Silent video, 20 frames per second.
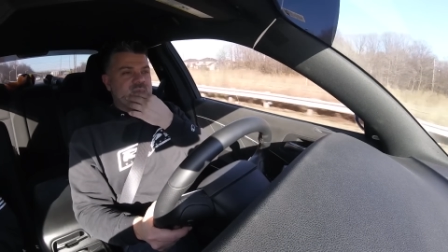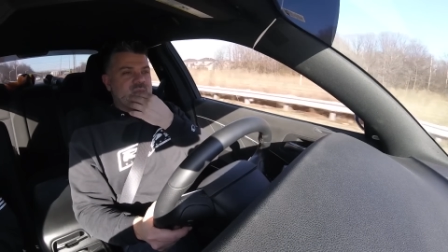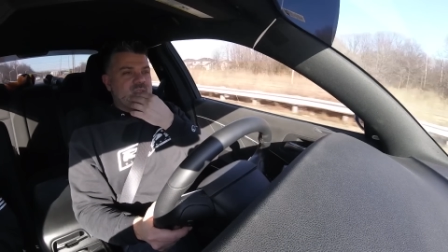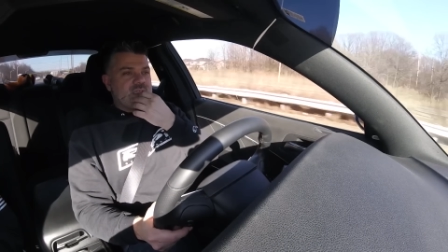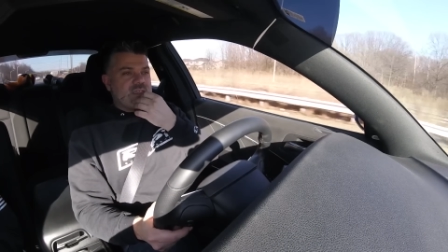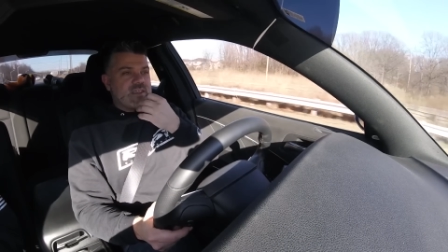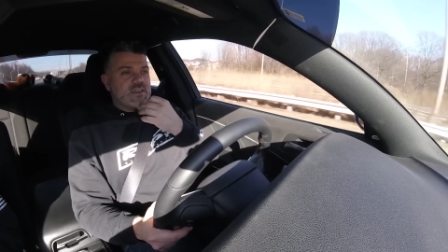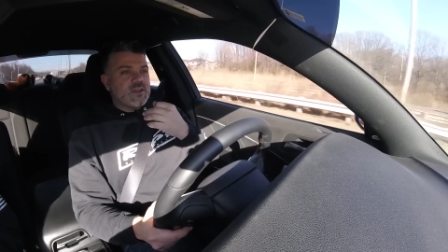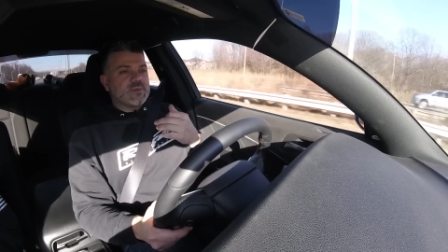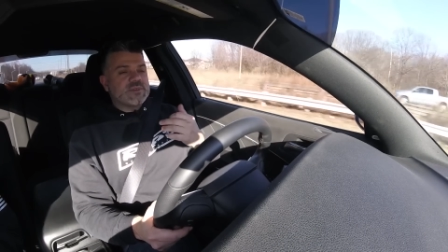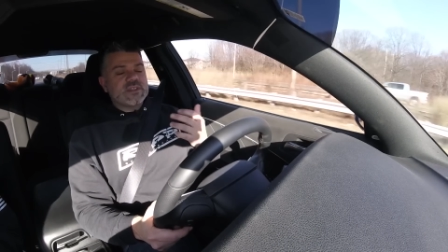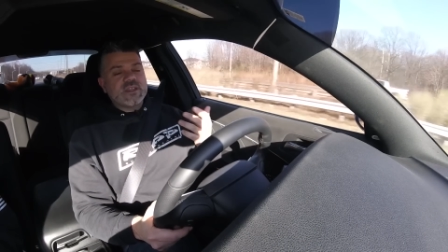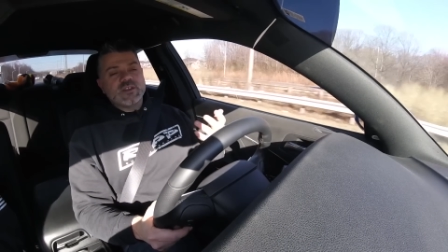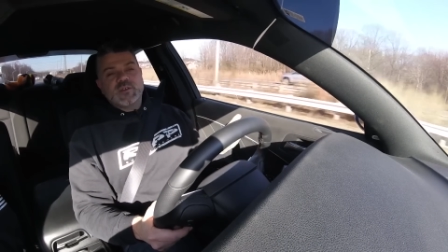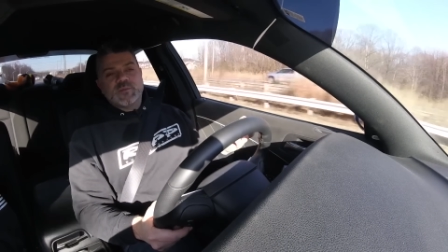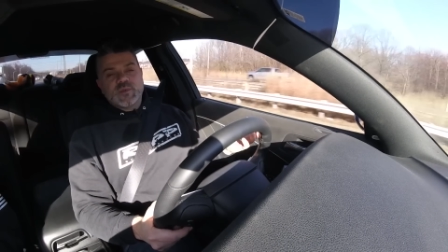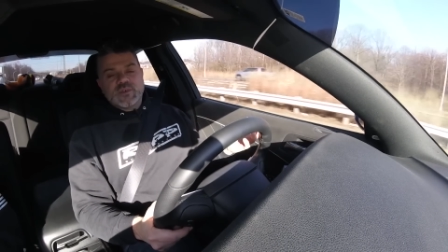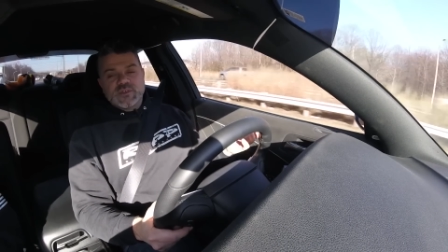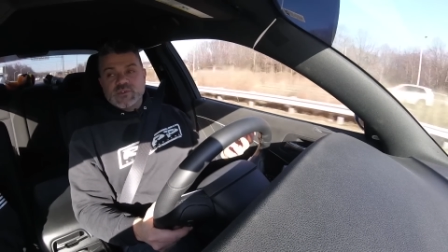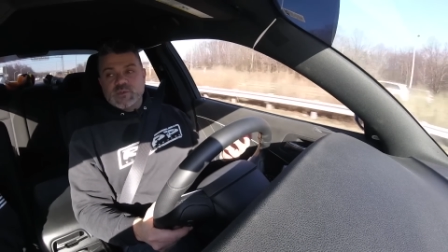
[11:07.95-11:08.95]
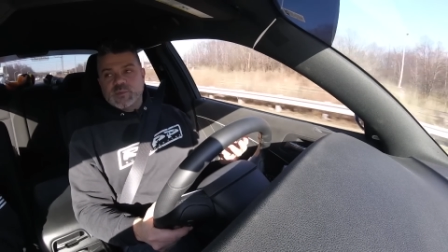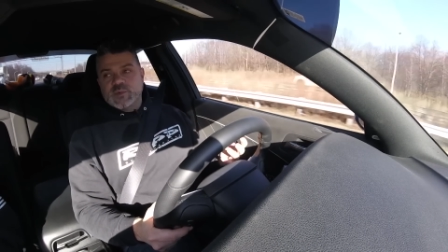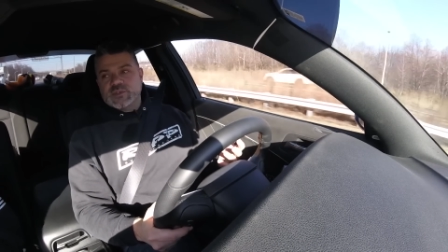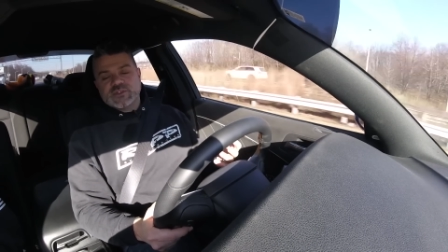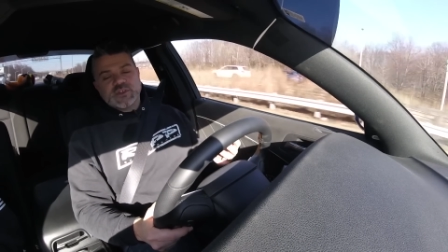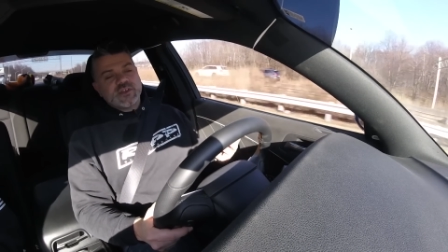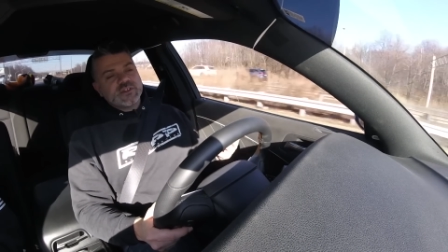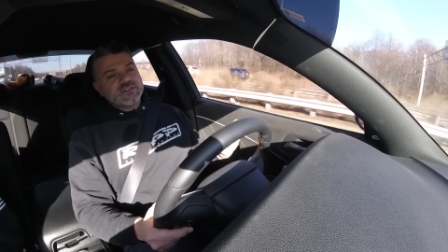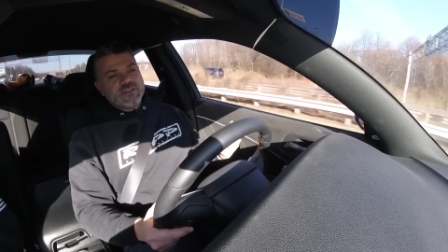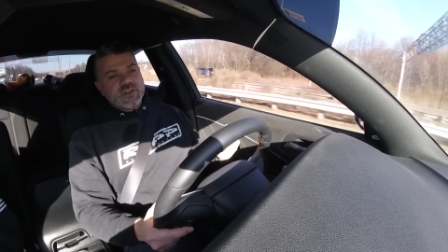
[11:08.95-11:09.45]
But then you put a
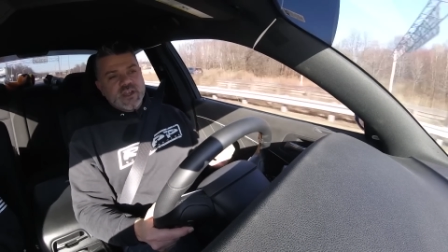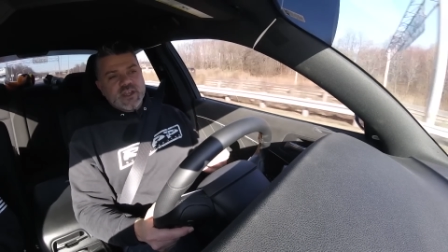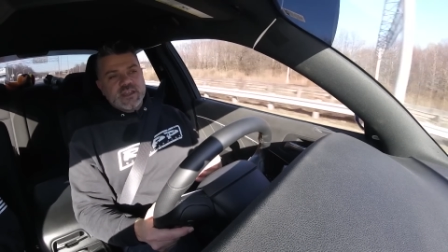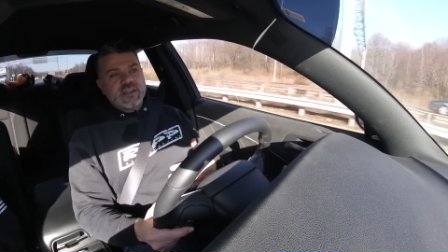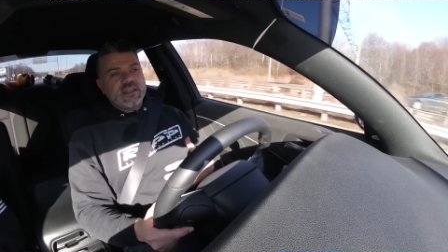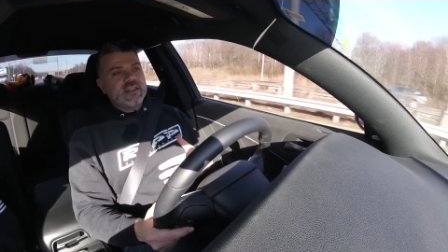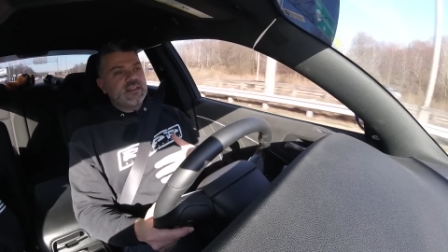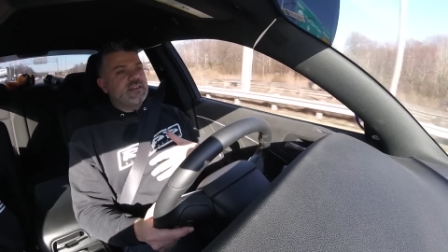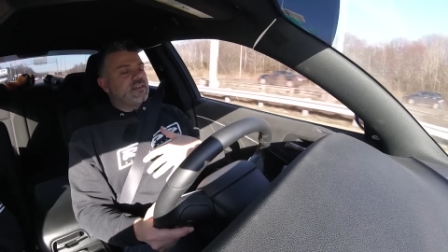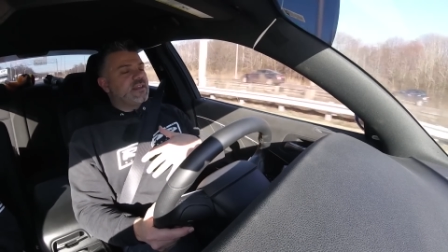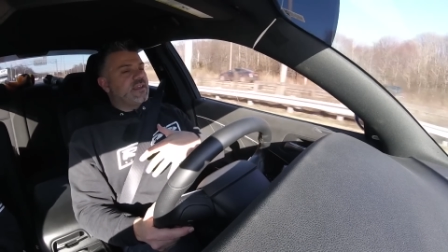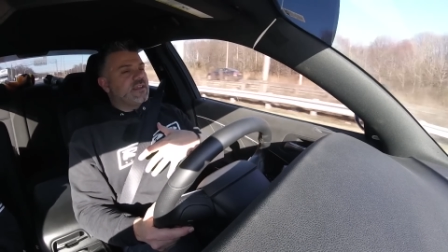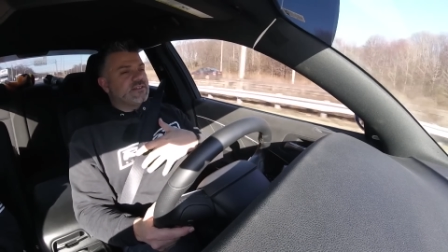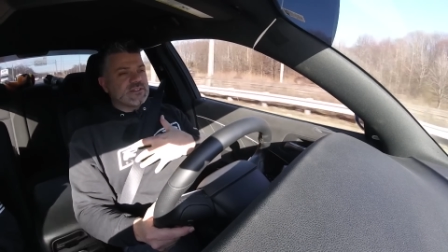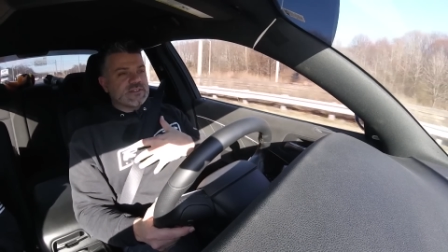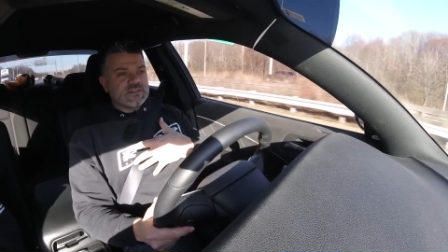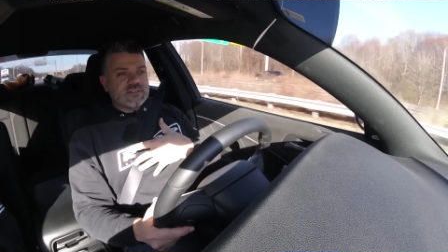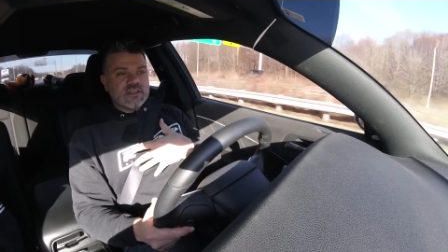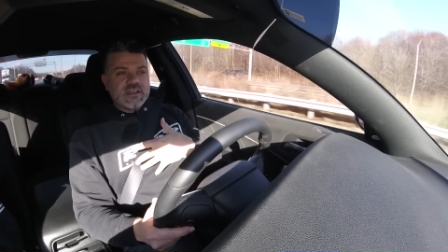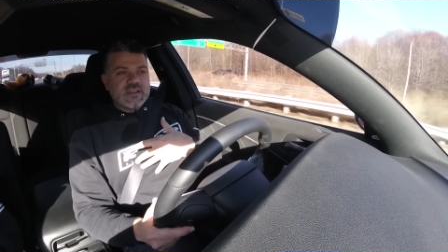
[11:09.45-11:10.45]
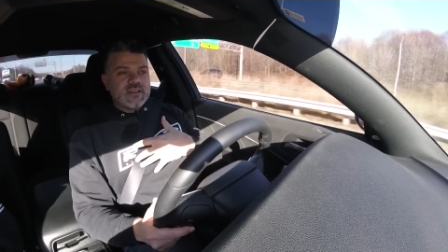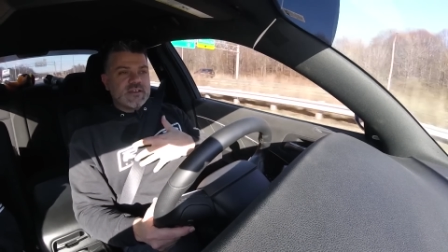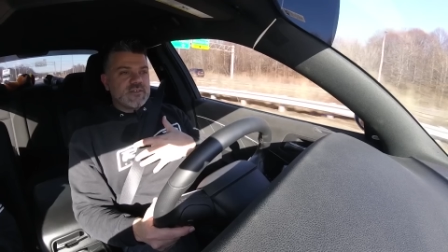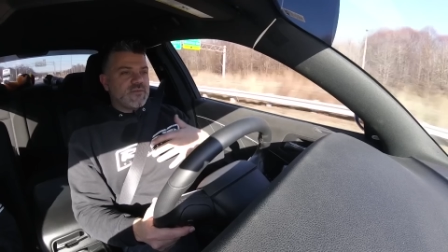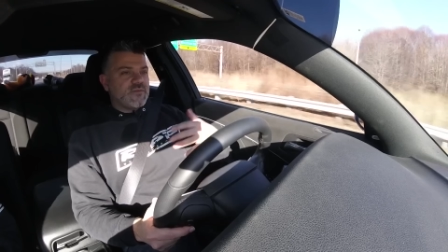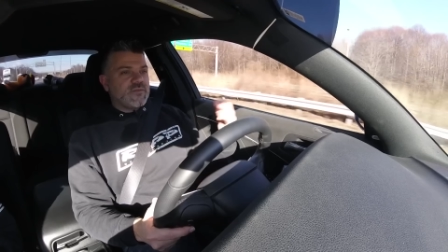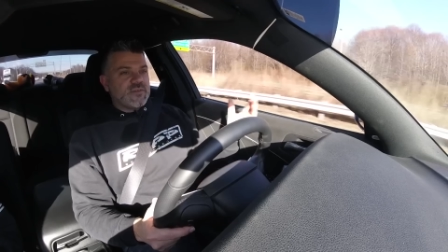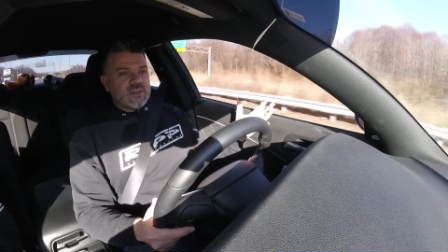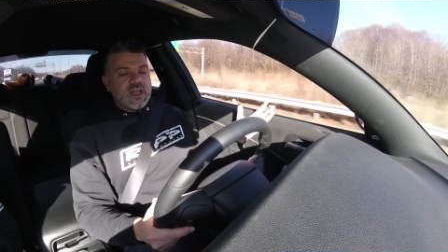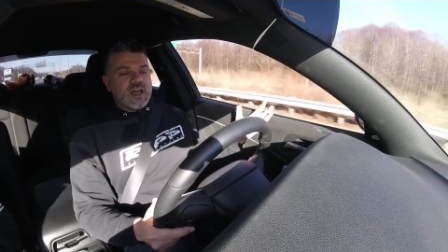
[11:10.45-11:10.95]
supercharger on it and they just
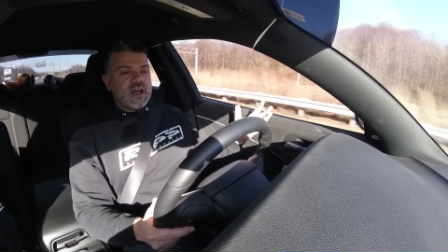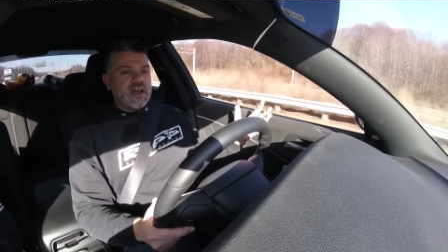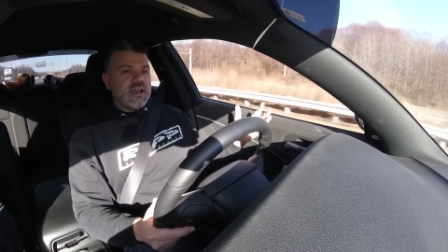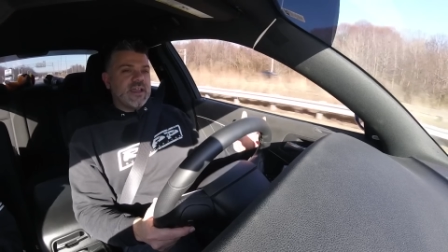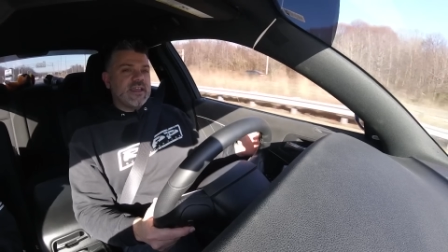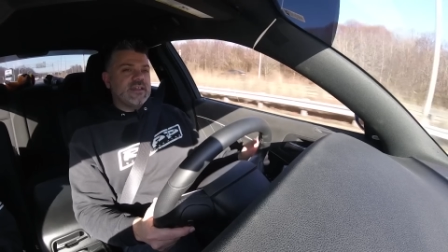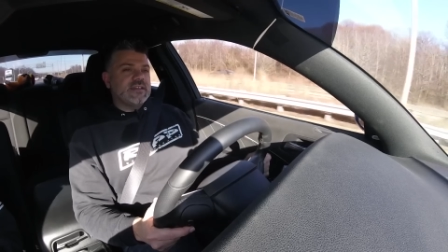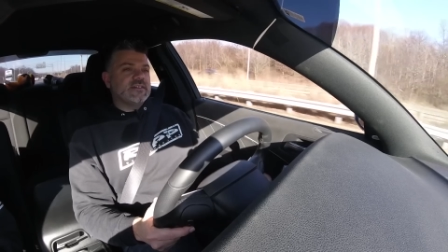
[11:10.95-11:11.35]
fly.